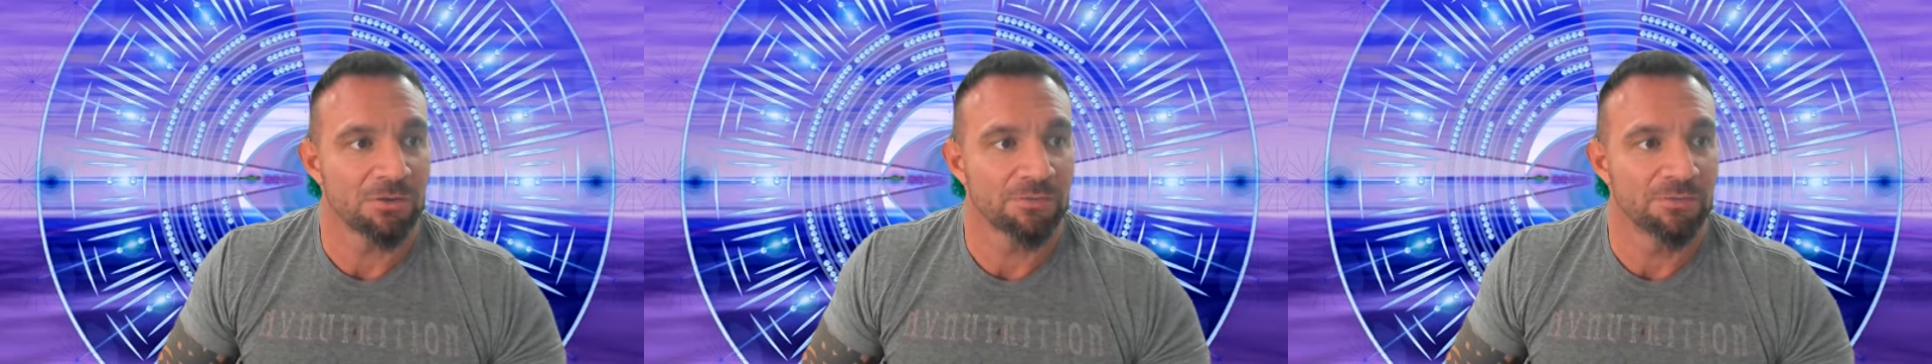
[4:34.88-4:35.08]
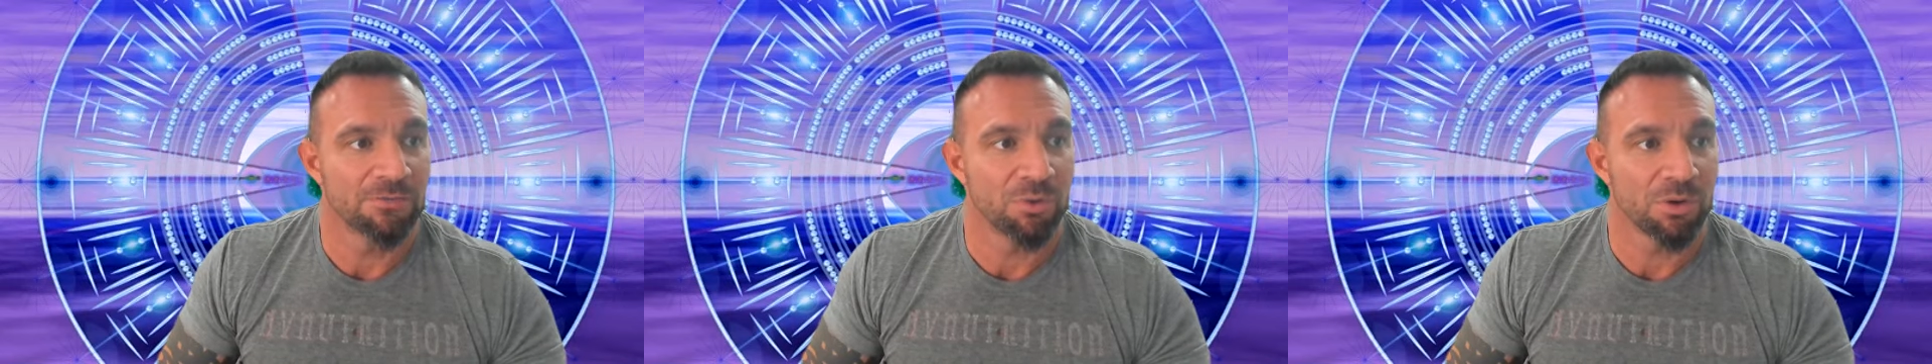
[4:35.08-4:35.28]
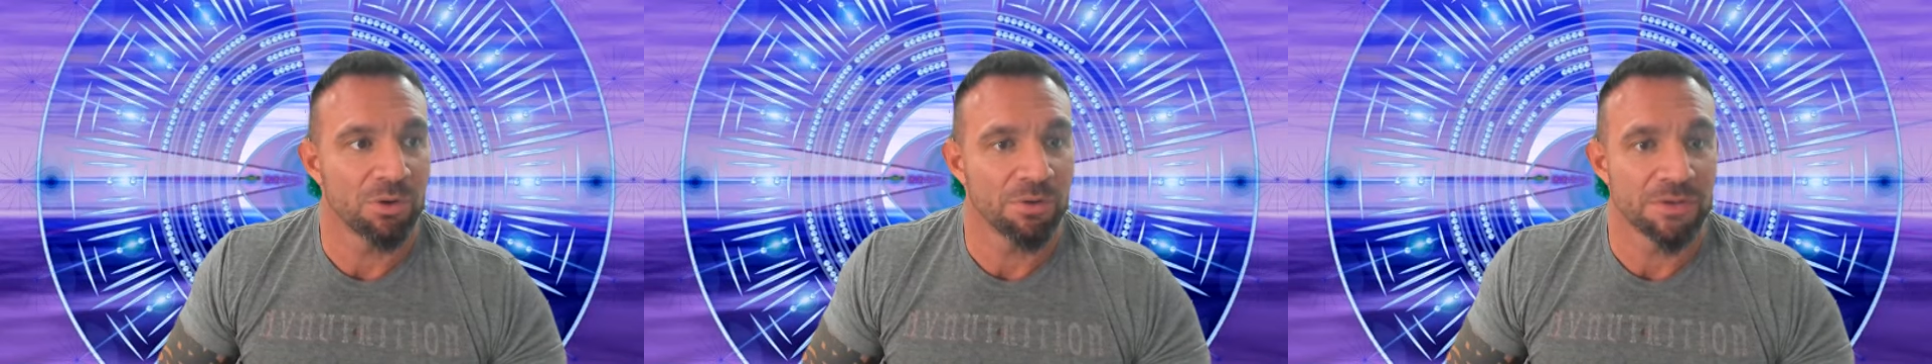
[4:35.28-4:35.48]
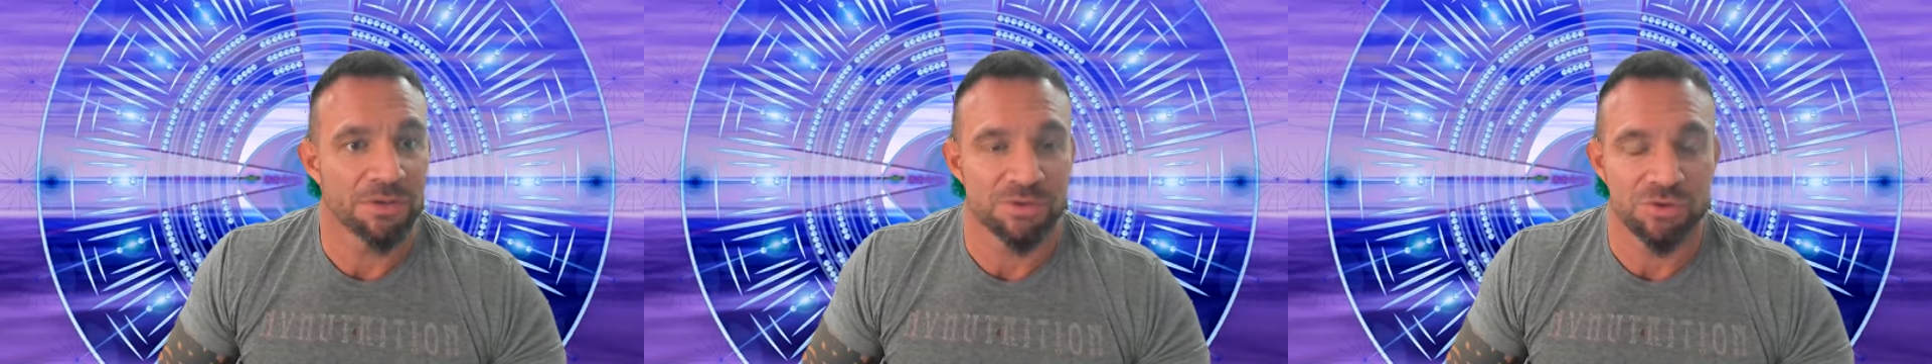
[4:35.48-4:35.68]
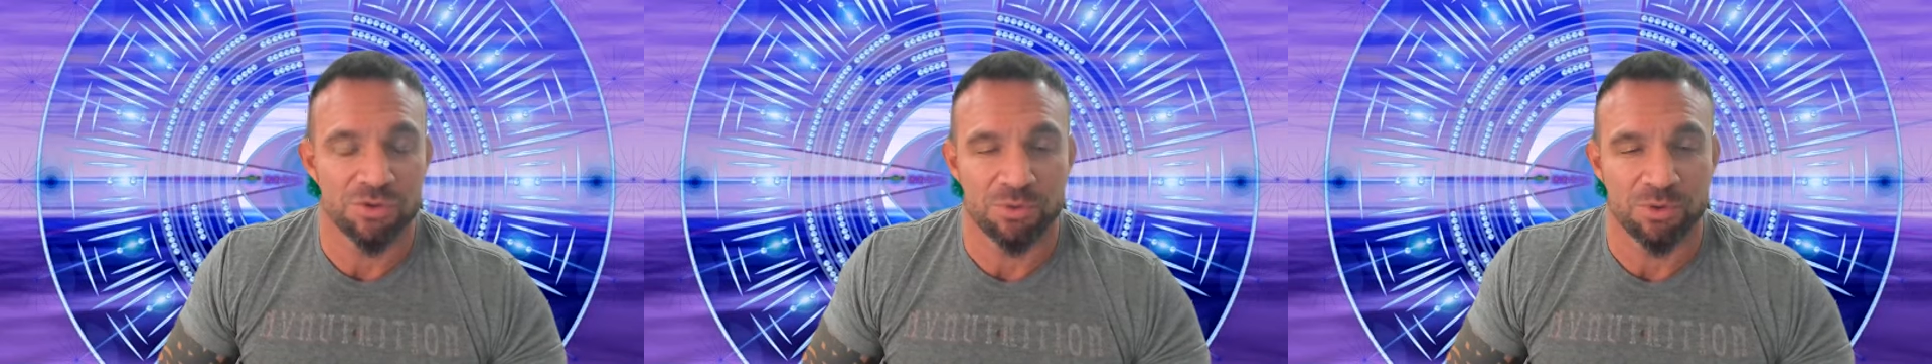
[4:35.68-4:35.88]
for
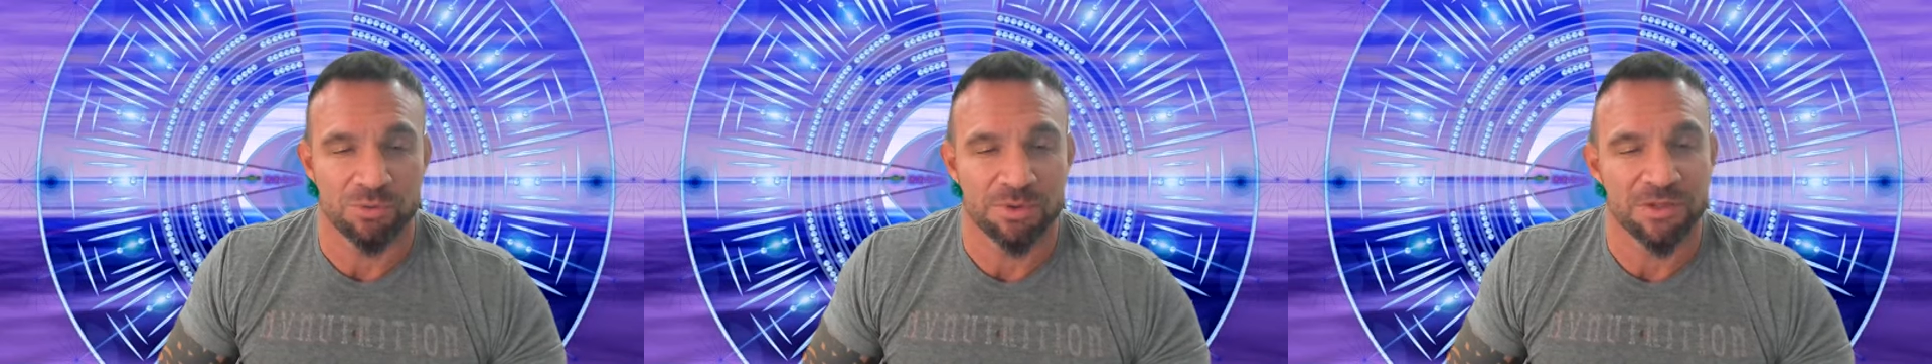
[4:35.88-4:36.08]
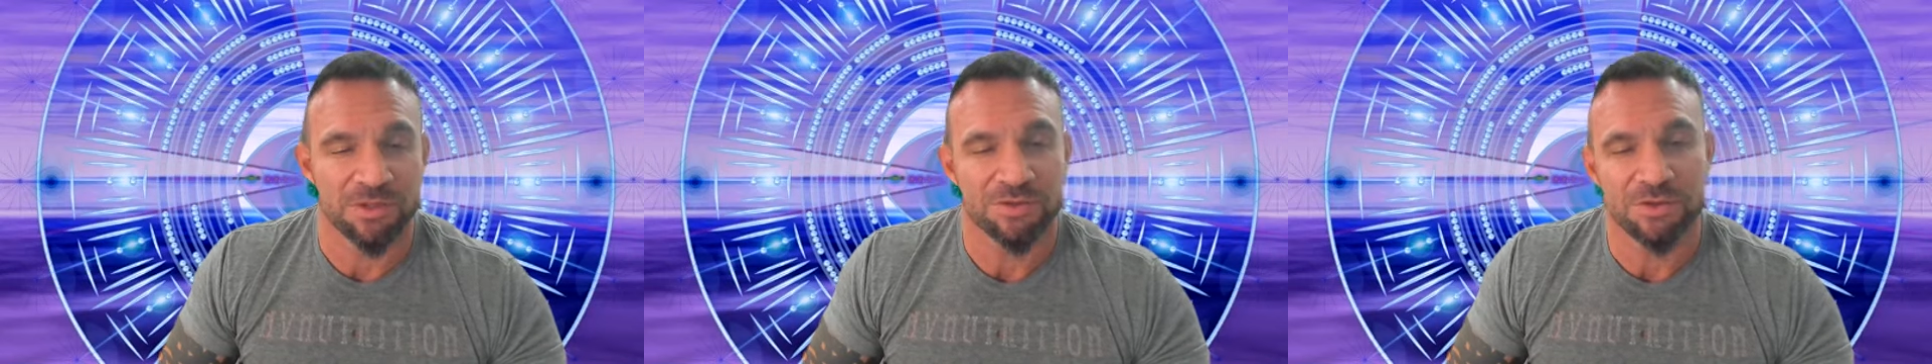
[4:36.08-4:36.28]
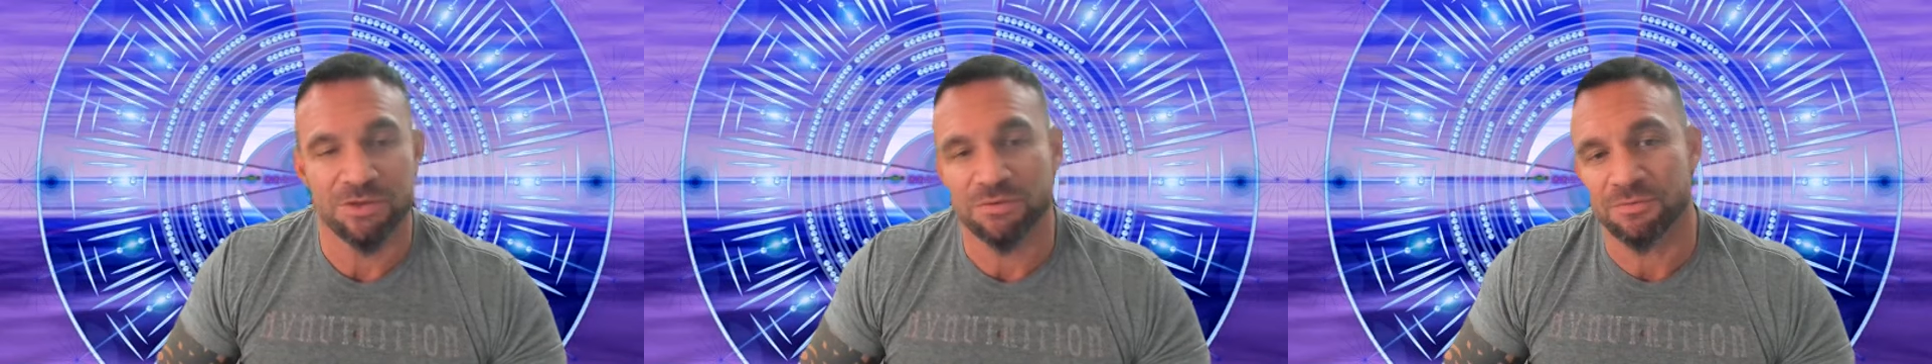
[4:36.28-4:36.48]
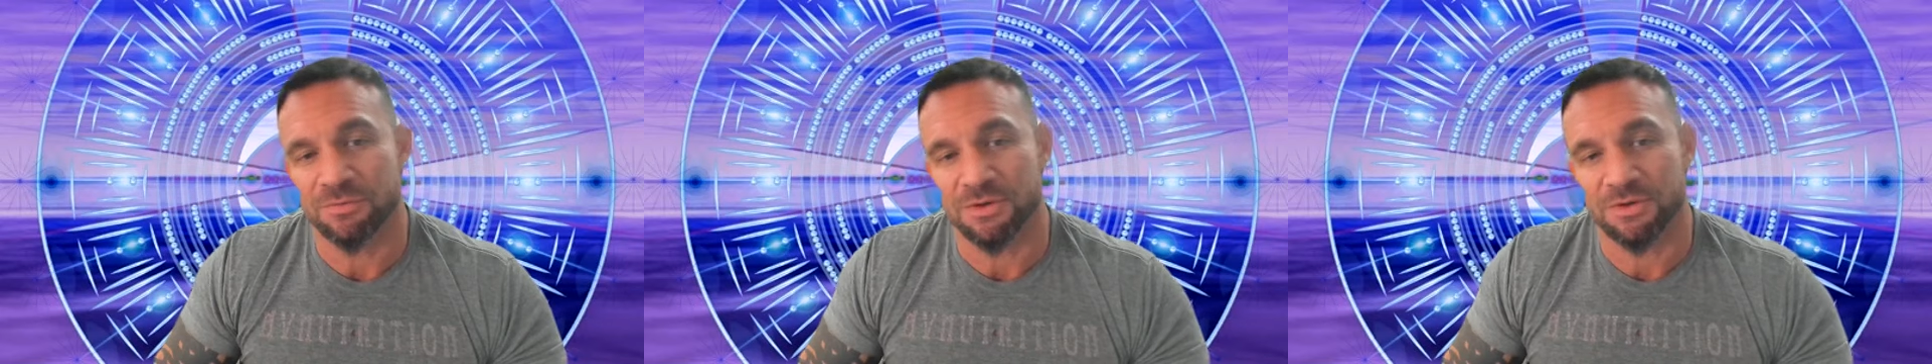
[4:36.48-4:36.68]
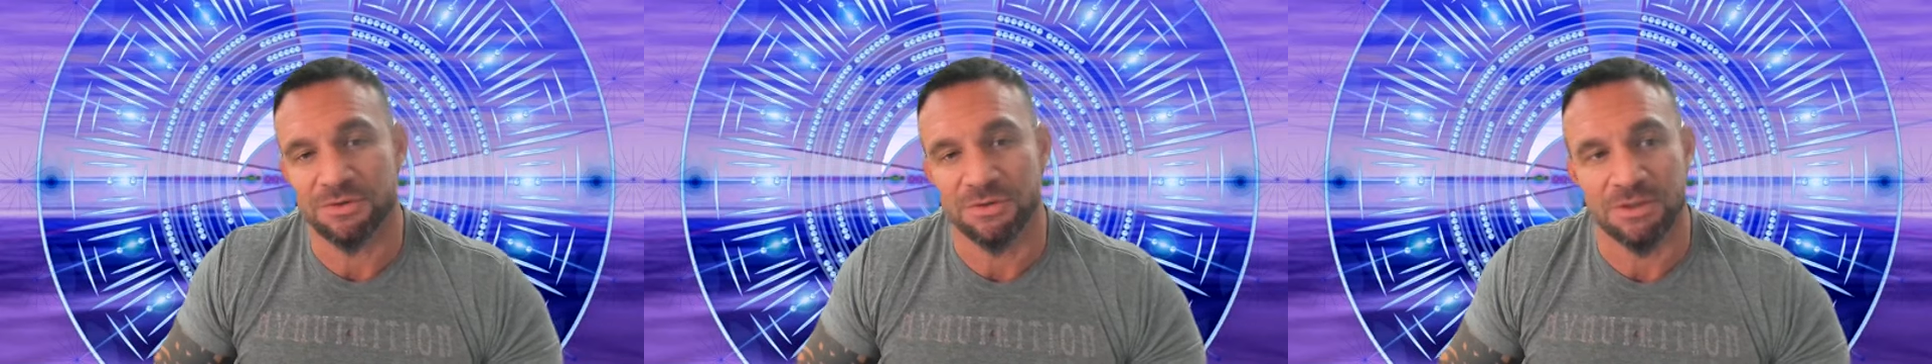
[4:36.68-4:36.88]
this new moon because it is
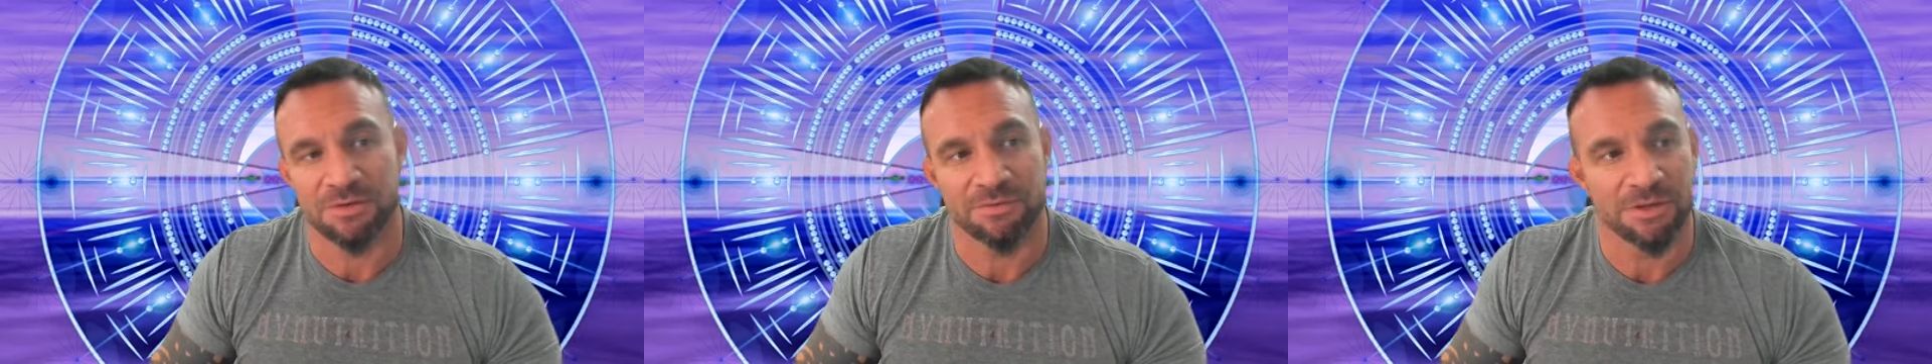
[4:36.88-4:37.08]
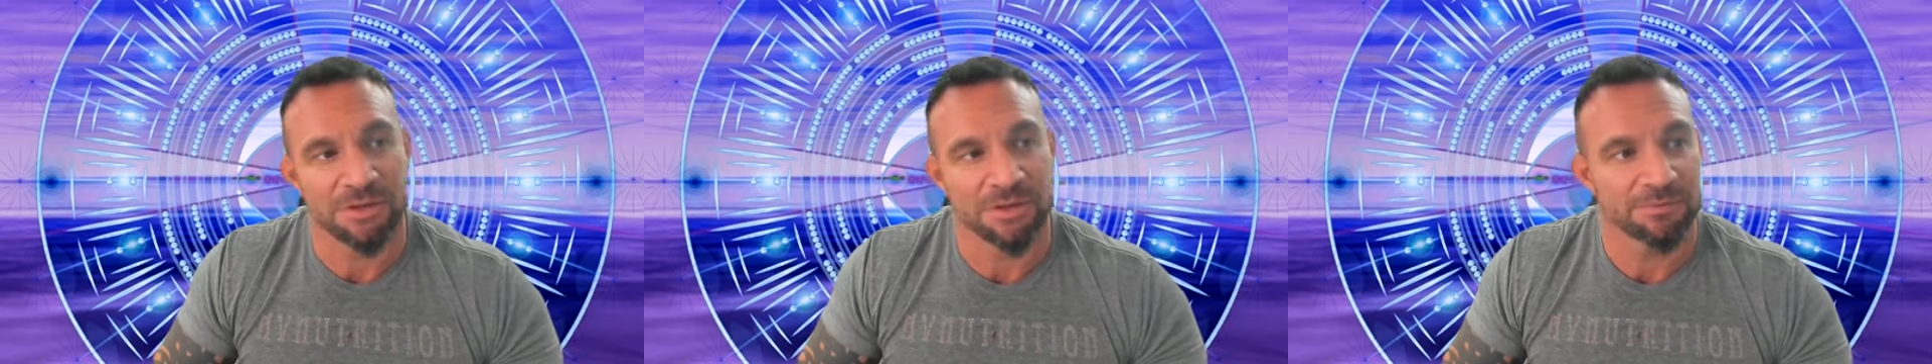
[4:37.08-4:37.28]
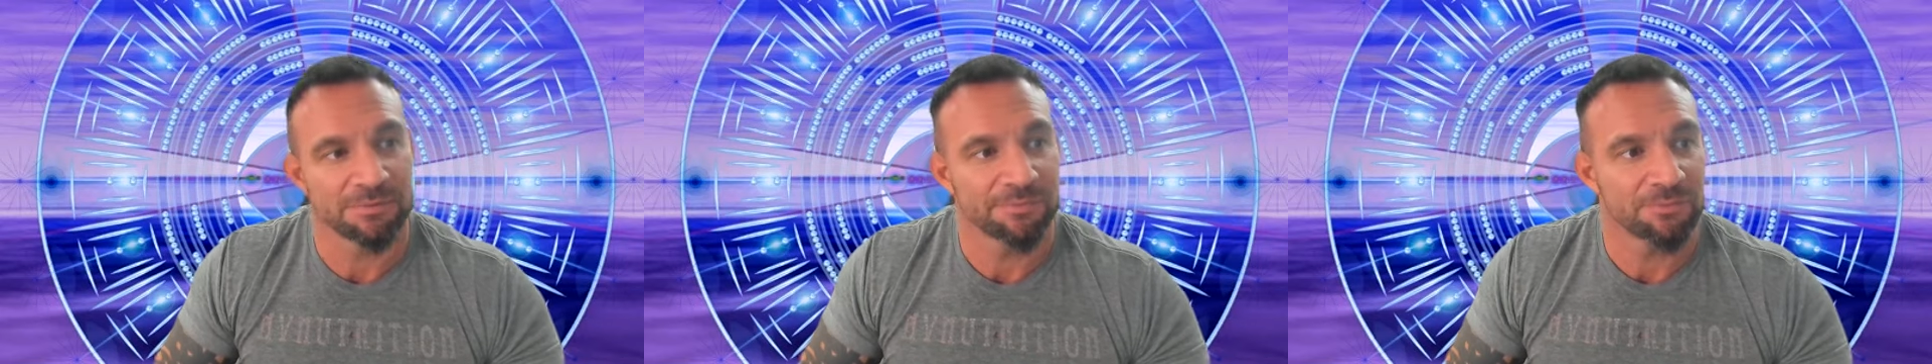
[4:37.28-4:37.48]
fairly significant.